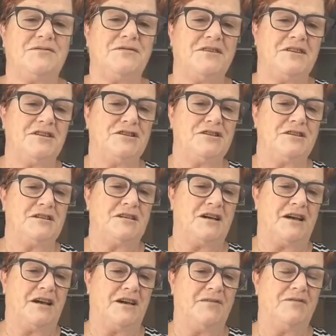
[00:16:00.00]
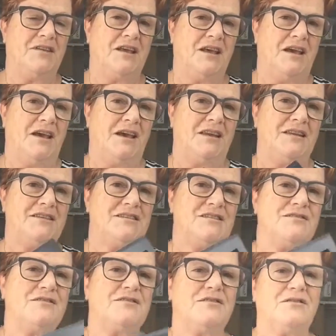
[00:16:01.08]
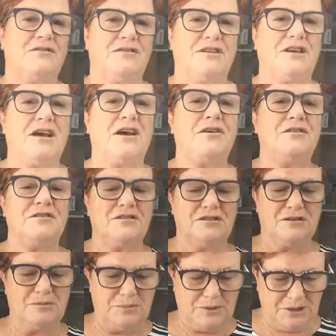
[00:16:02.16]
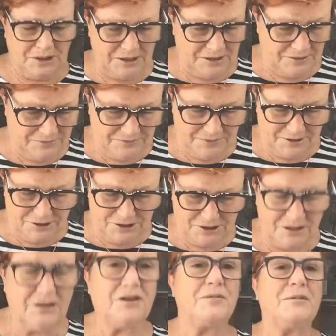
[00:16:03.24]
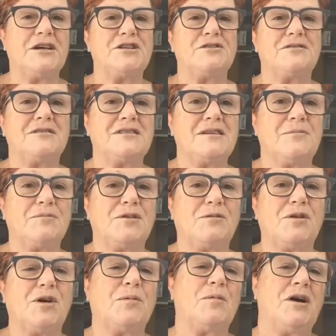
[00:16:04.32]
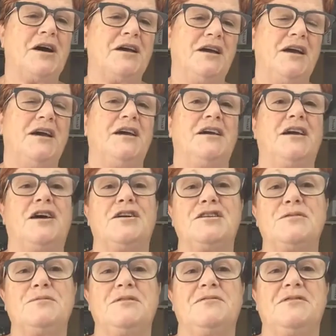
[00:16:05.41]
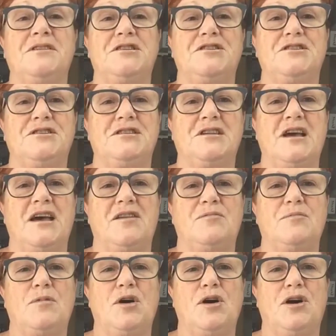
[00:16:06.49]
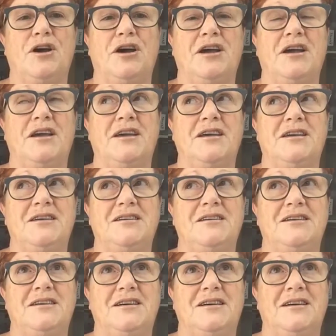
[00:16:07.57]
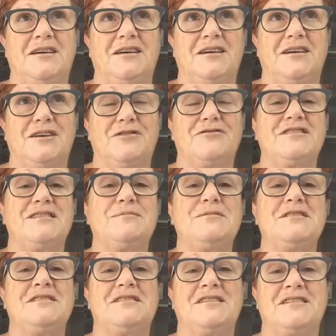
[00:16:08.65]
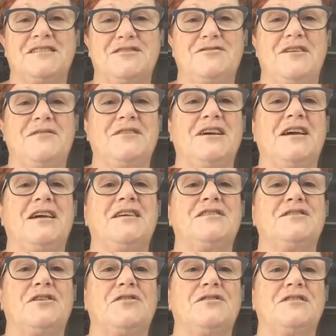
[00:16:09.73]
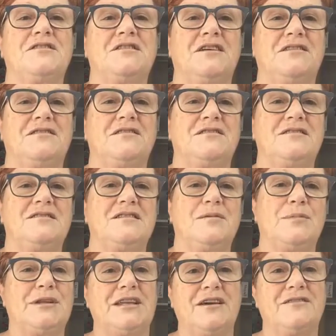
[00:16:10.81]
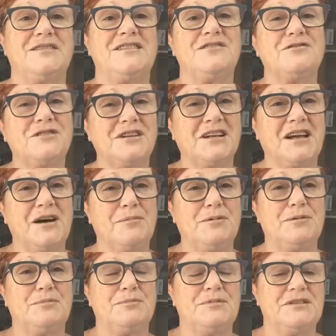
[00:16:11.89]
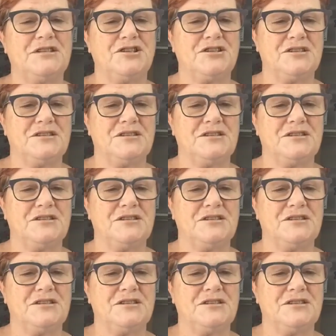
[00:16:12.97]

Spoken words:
just finished today, and it's going to be featured, got to make sure it's up the right way, going to be featured at my Christmas extravaganza on the 10th of December. Now, I've still got a couple of